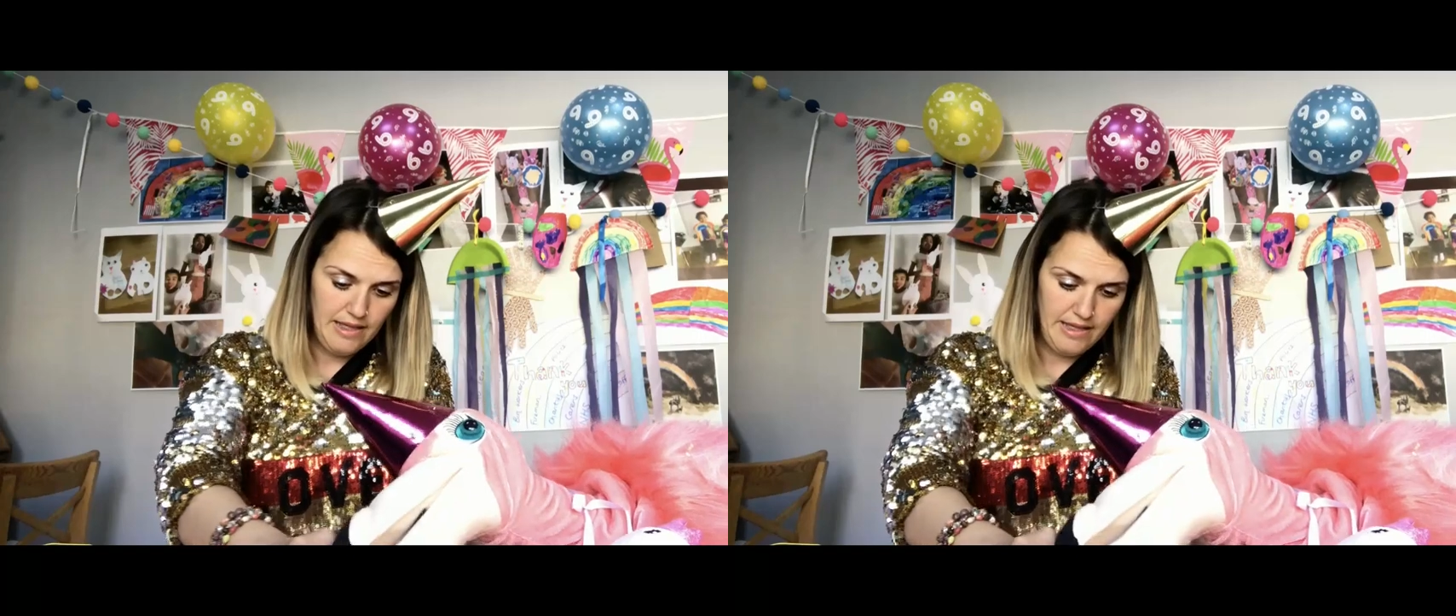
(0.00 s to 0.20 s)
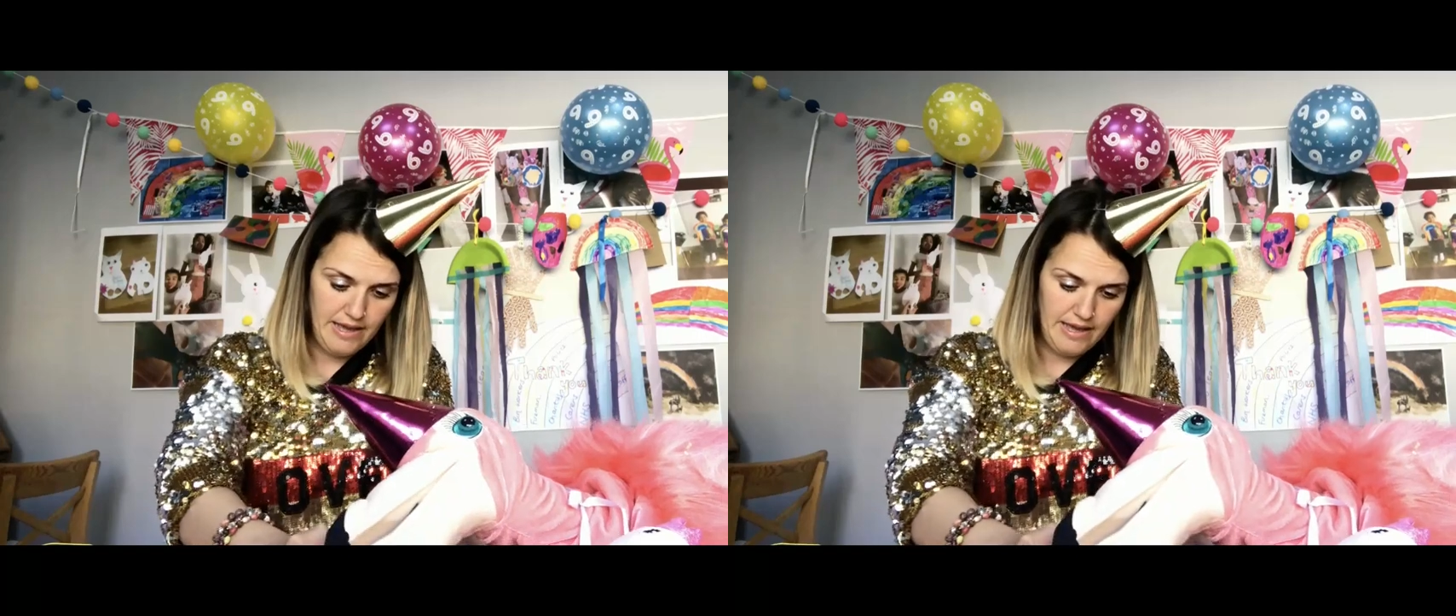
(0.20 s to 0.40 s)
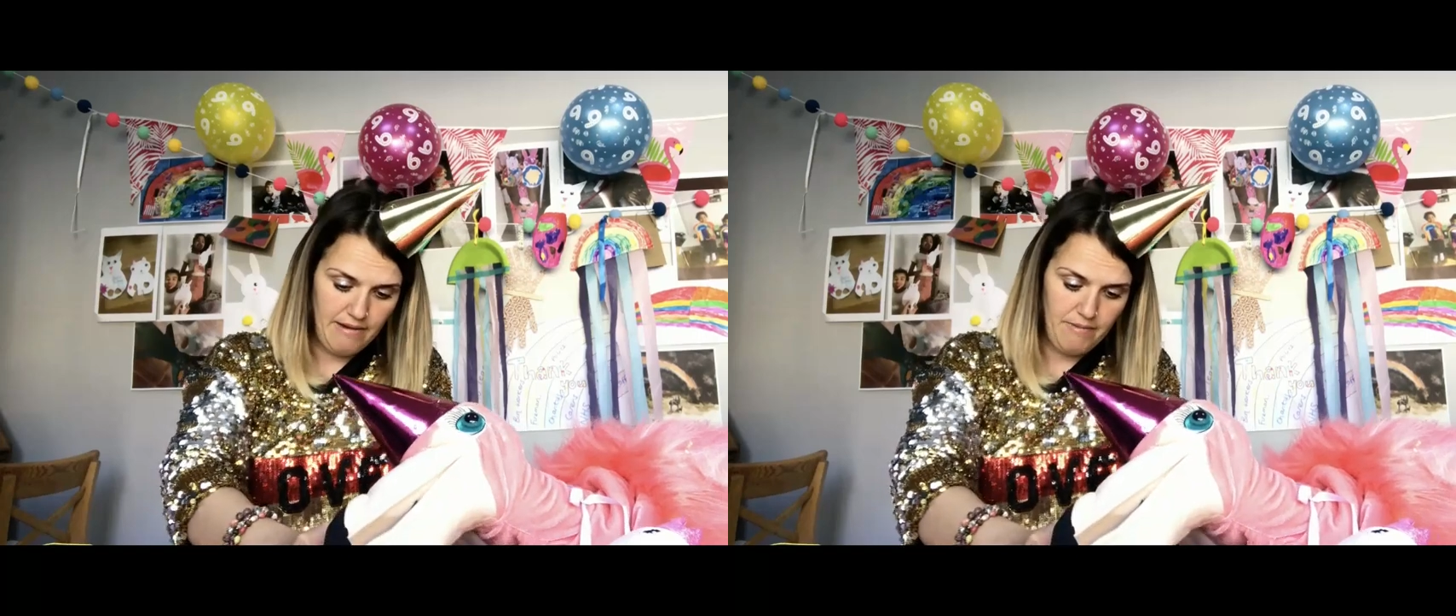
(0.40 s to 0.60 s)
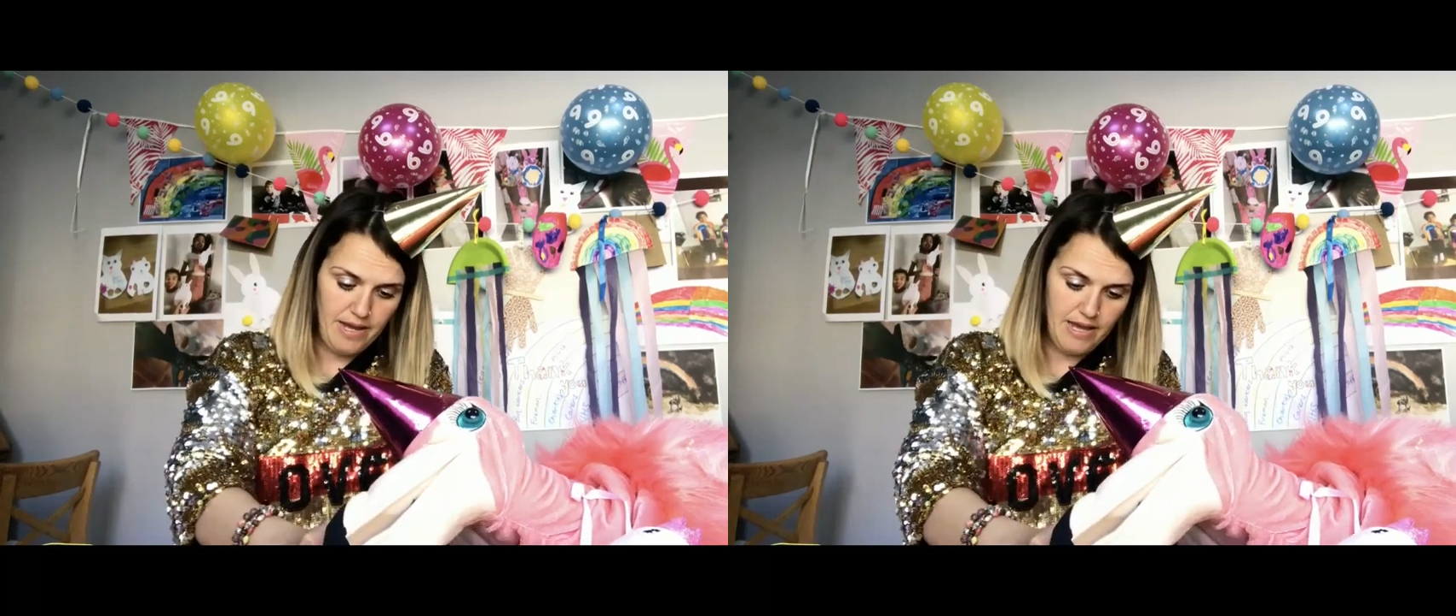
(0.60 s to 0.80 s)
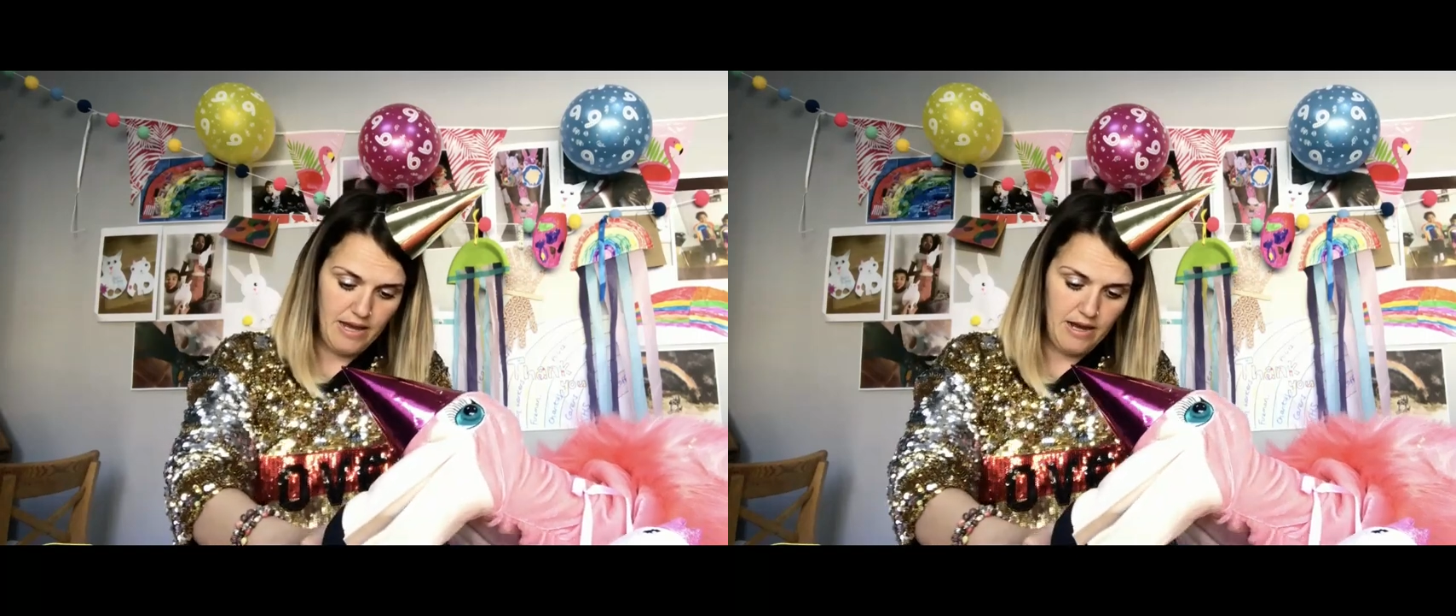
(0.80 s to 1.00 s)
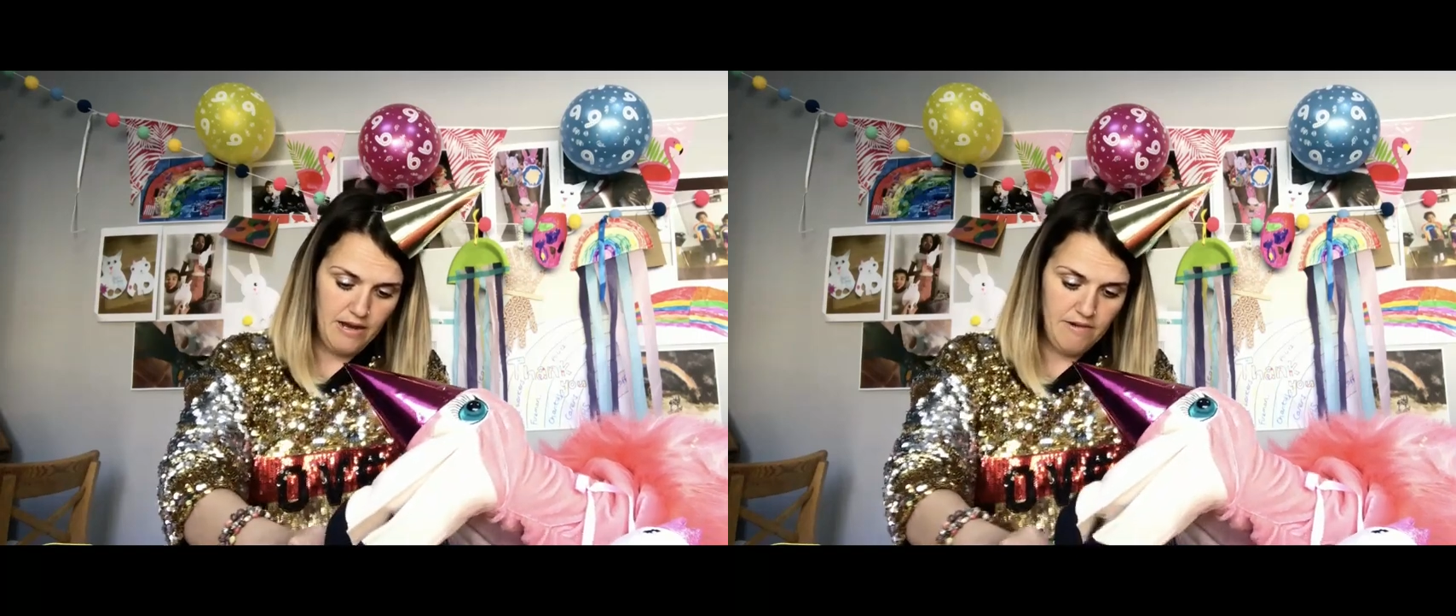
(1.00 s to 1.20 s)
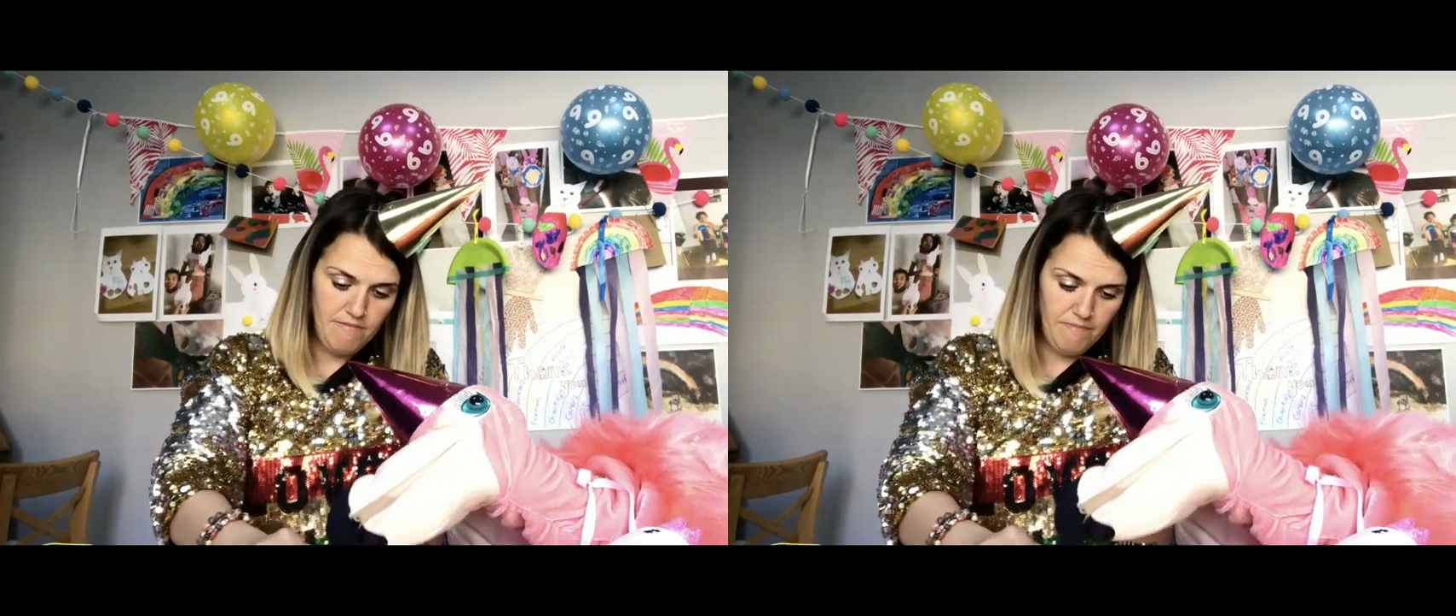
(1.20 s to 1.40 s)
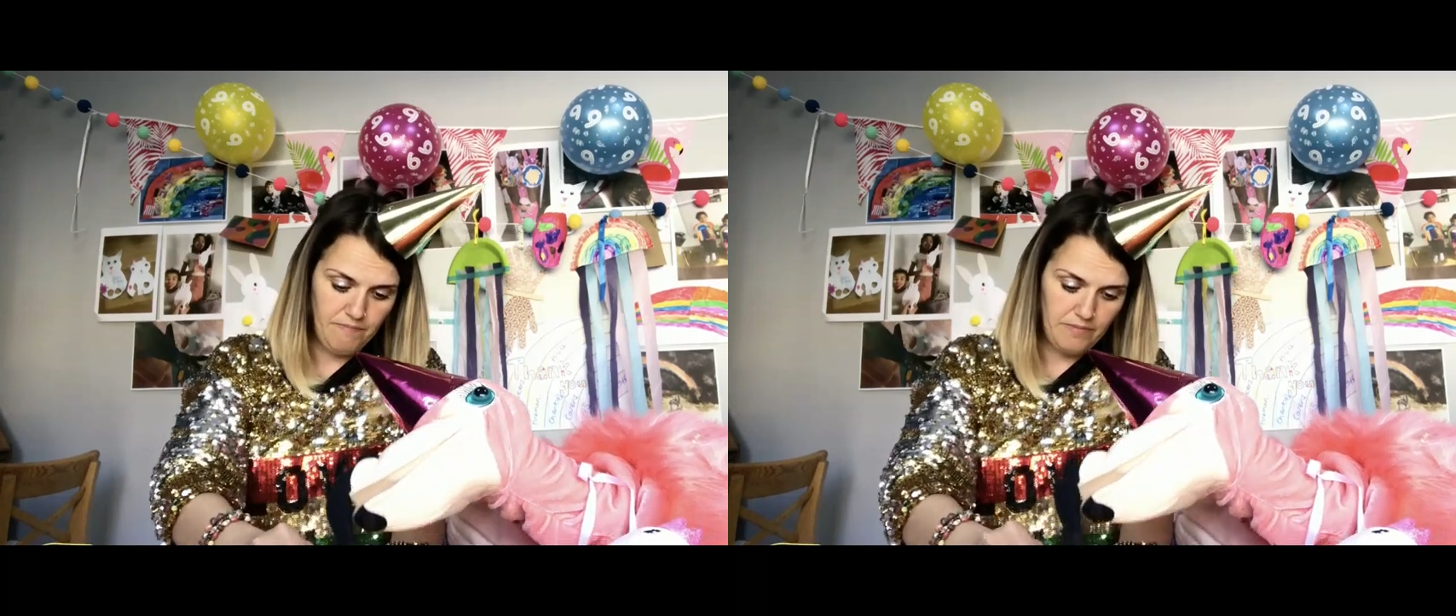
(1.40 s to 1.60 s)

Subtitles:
There we go.